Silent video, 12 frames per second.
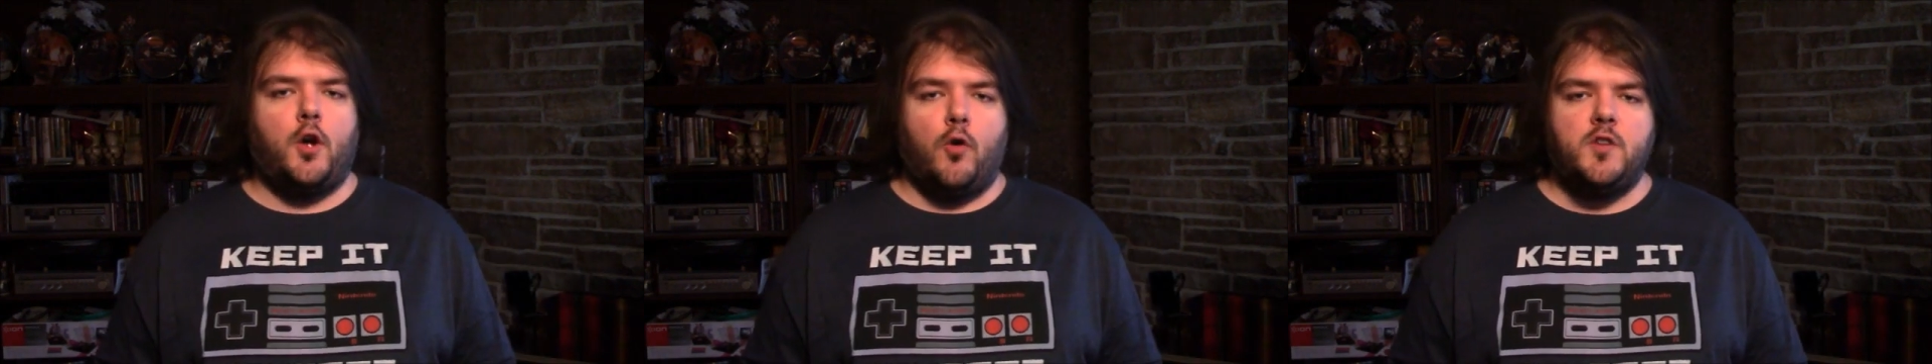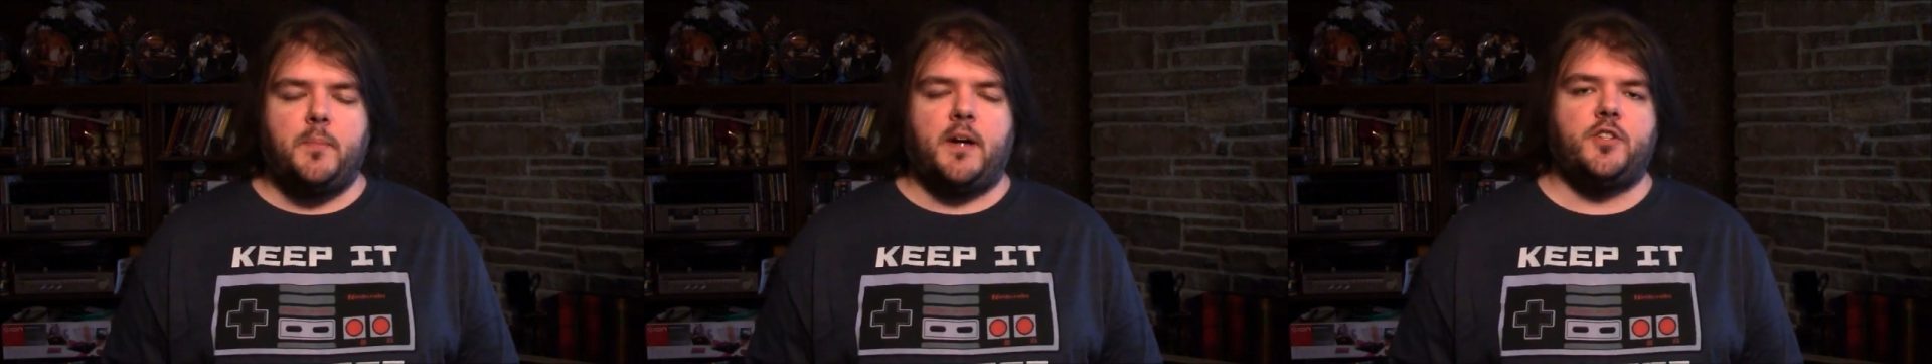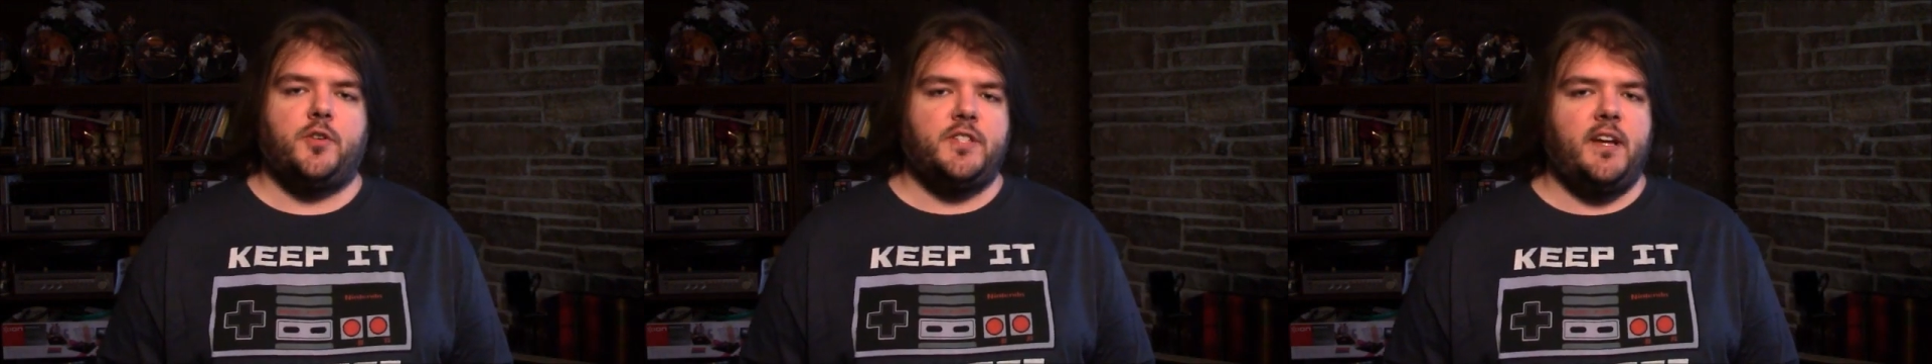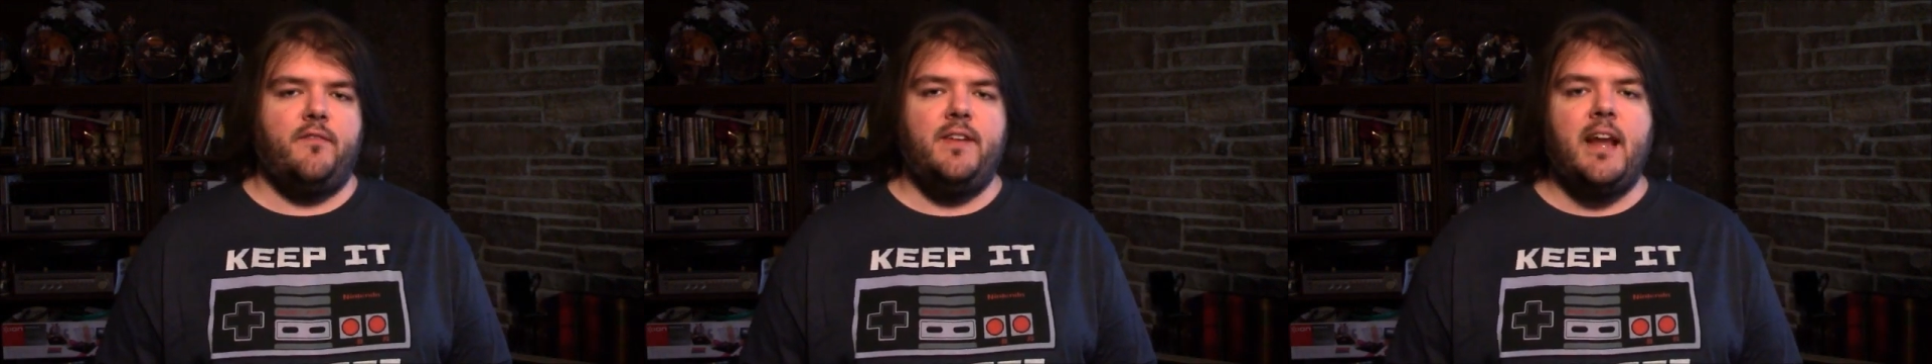
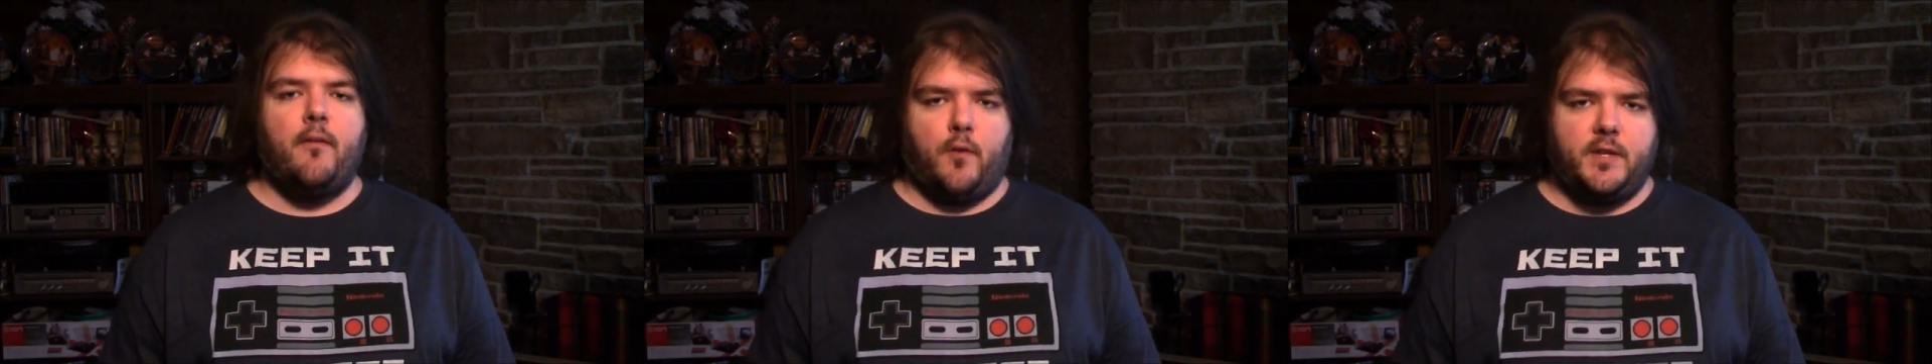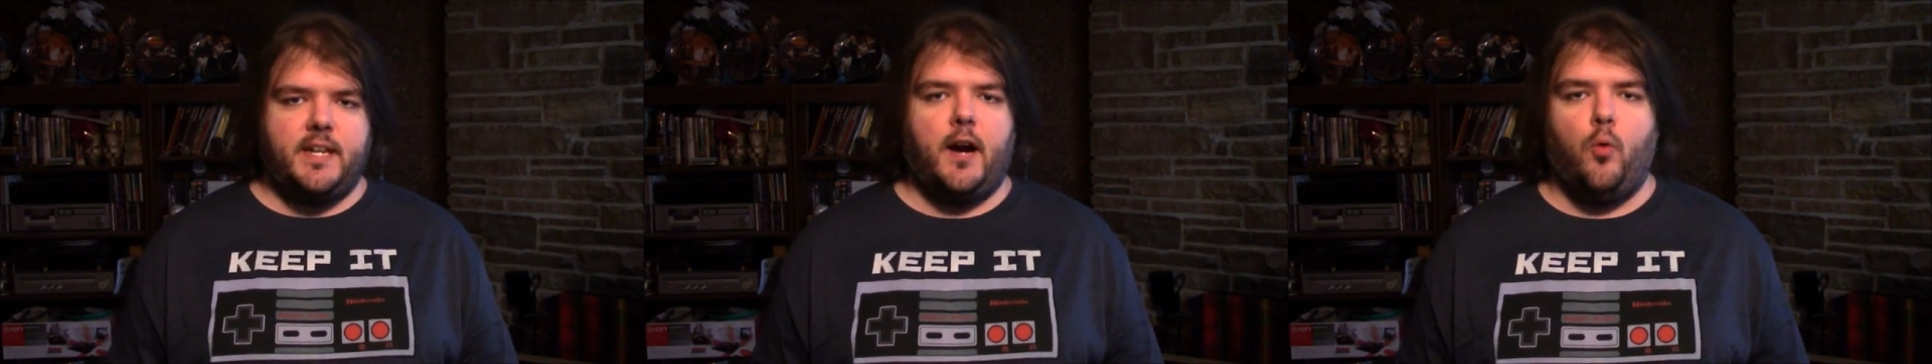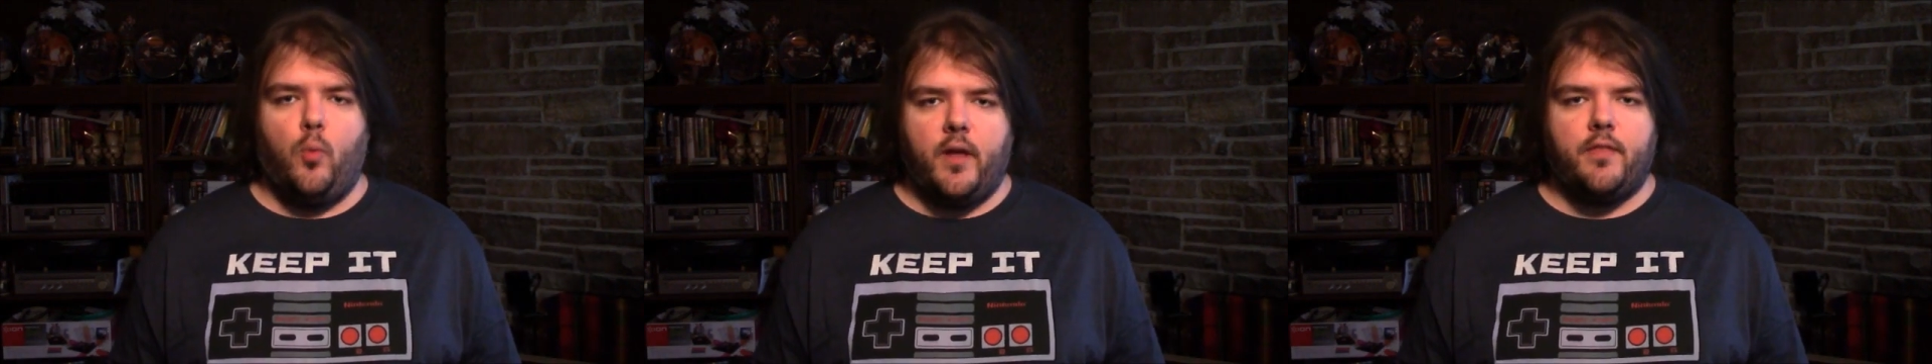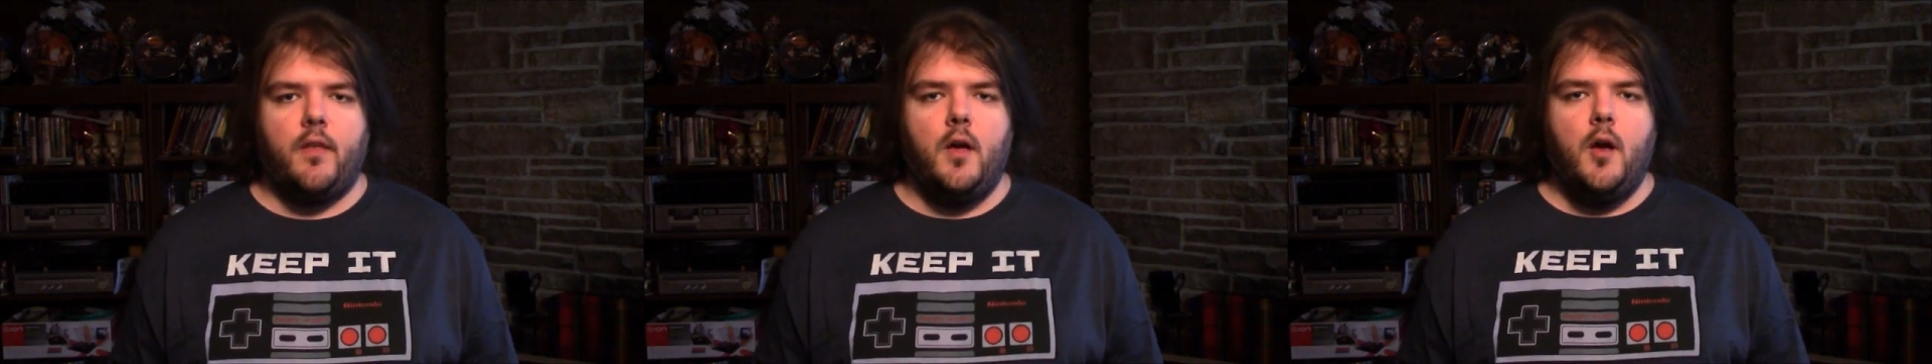Ghostbusters have never dealt with,